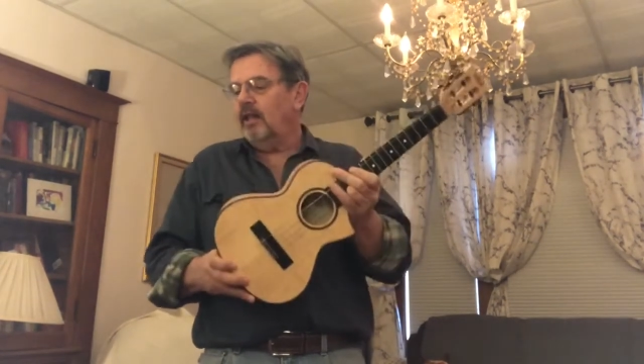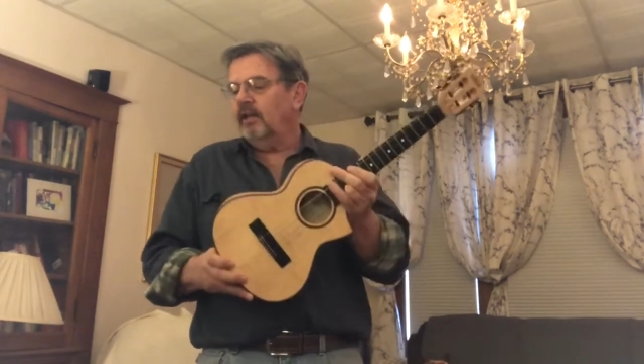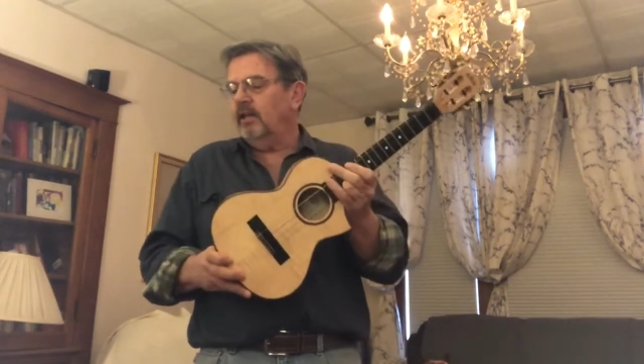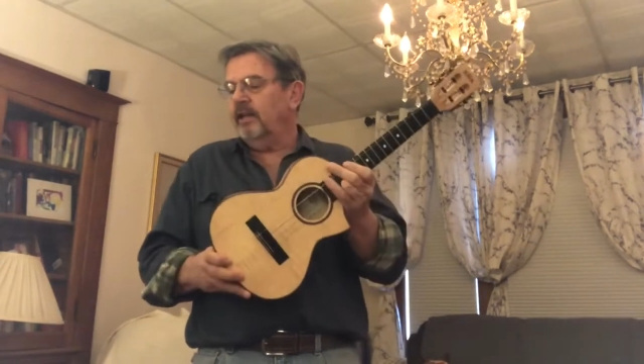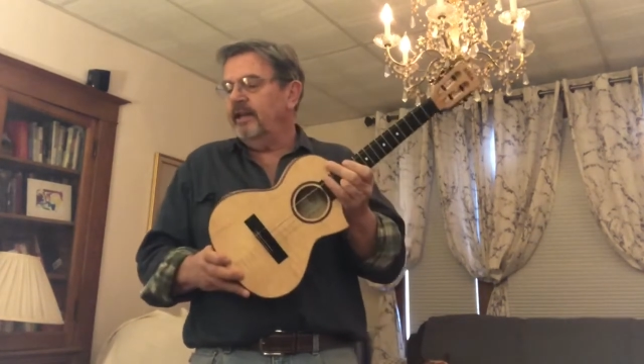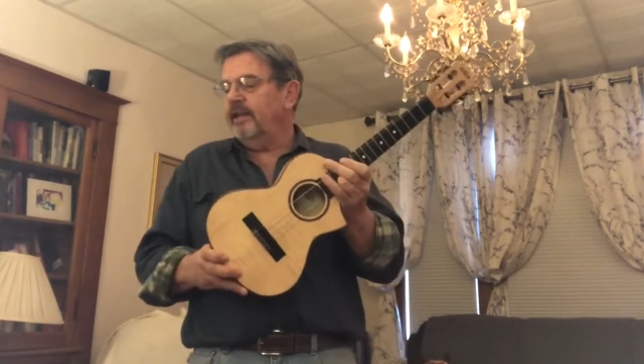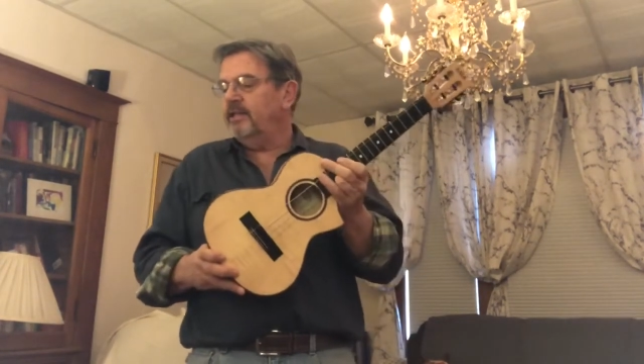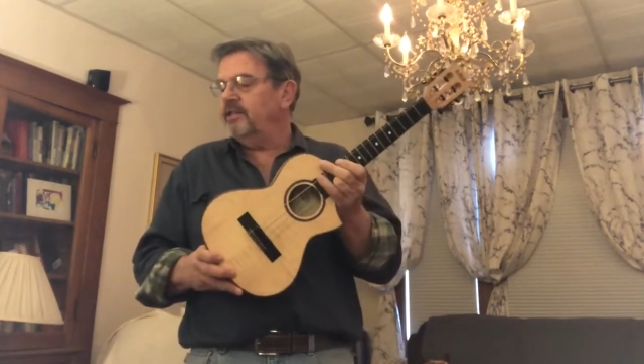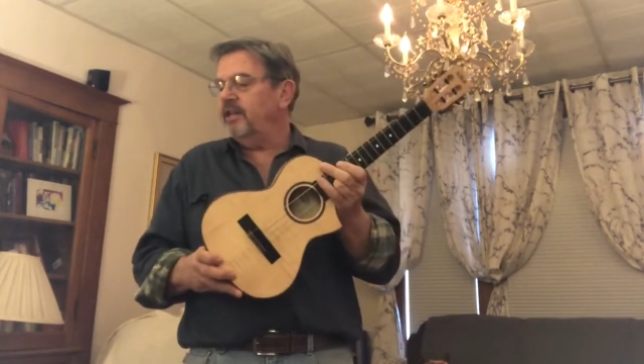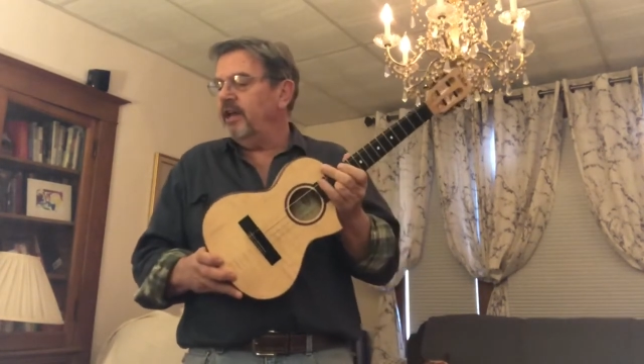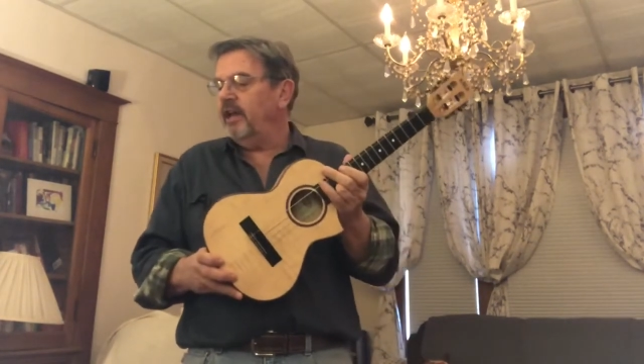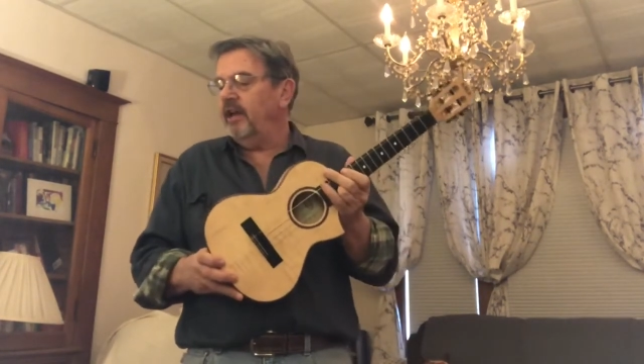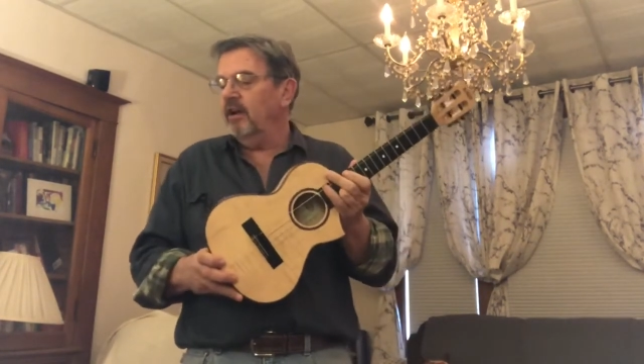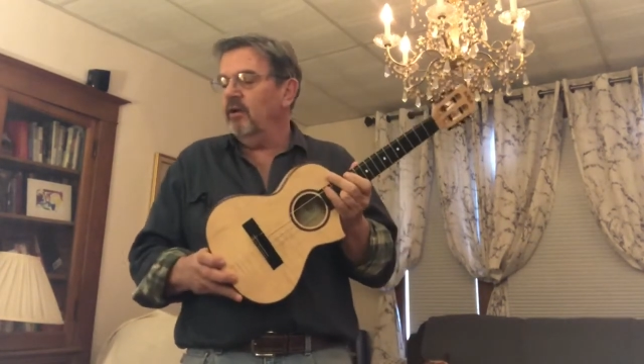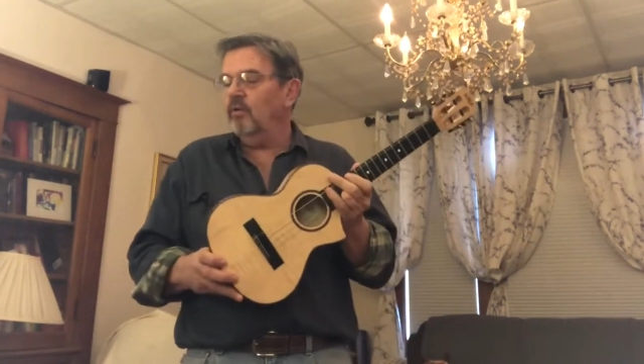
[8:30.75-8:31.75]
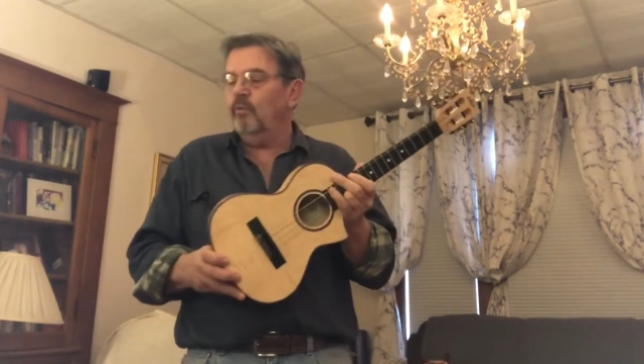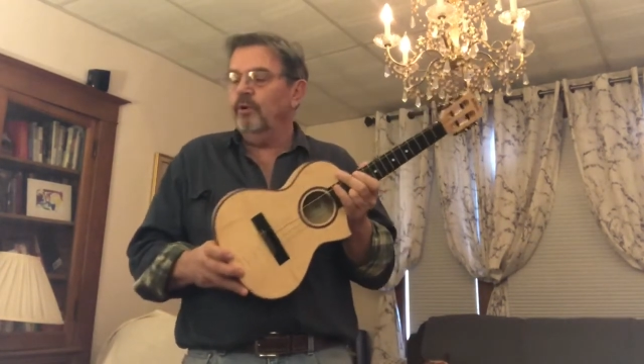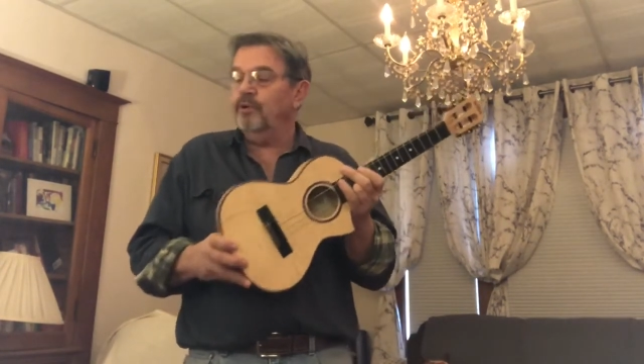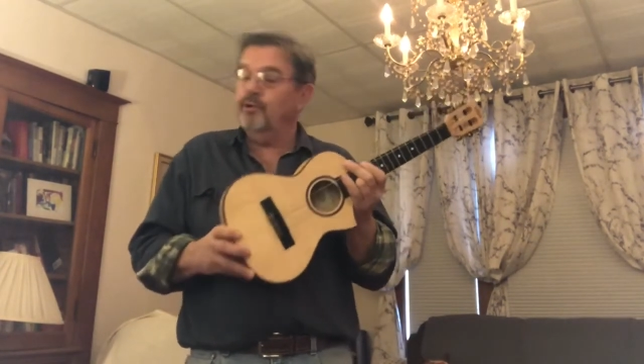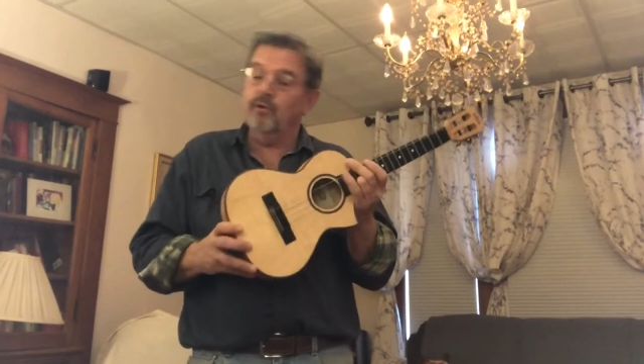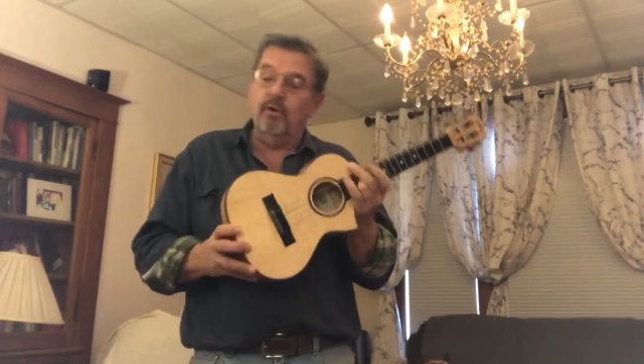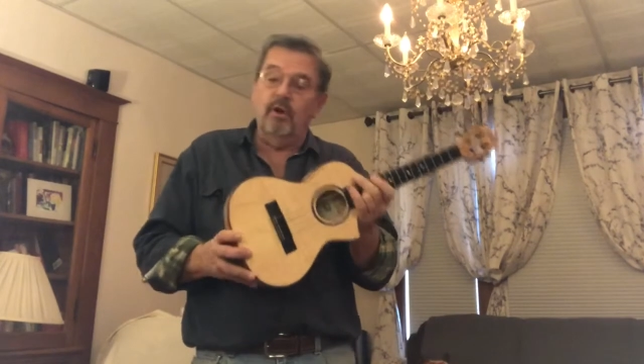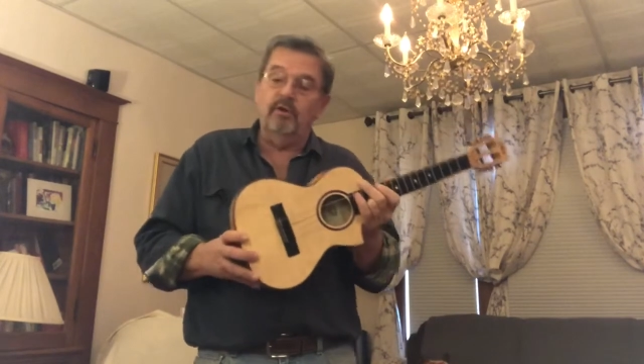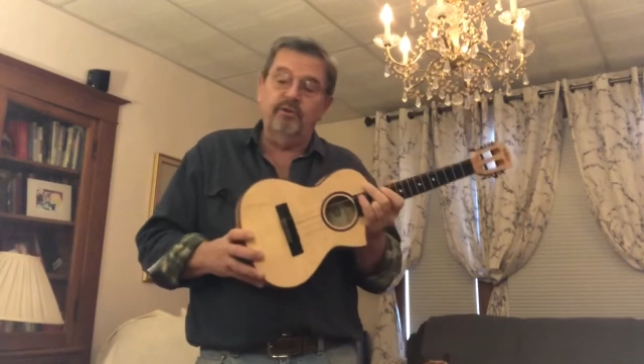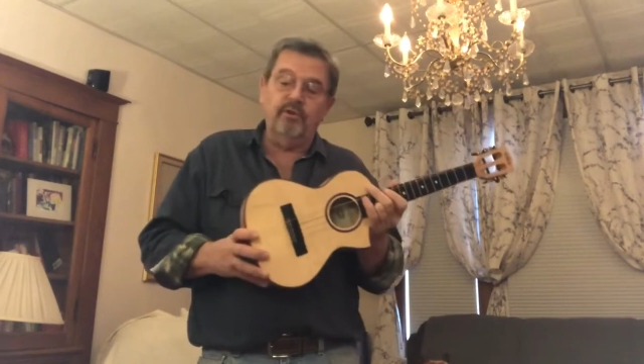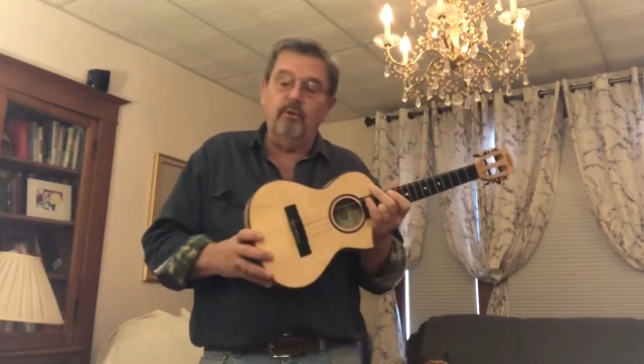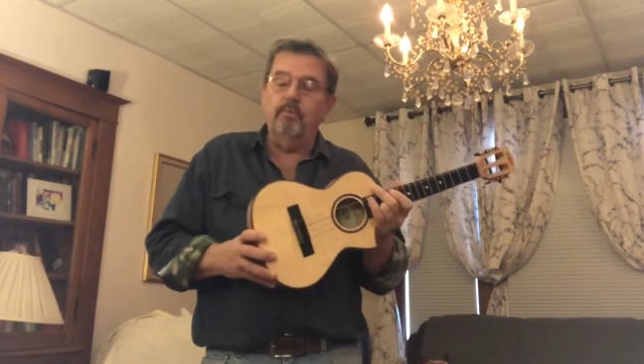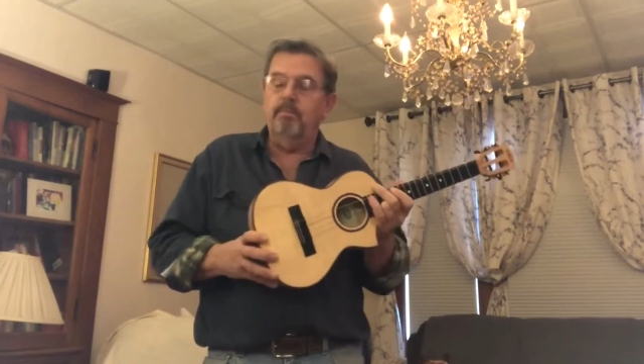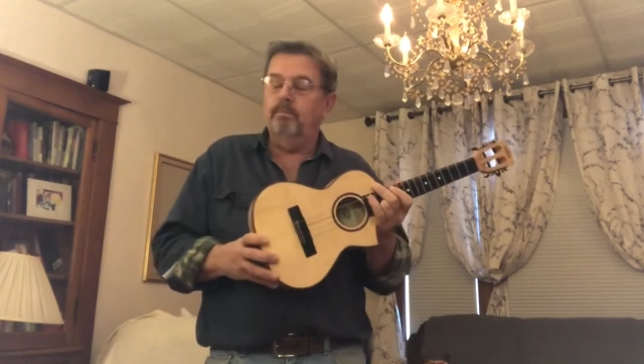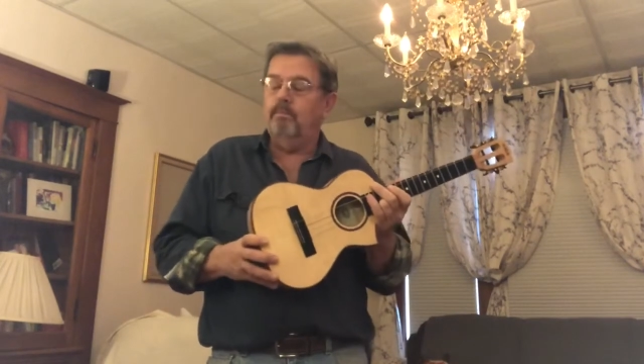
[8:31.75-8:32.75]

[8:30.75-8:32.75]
It Leets here, which are also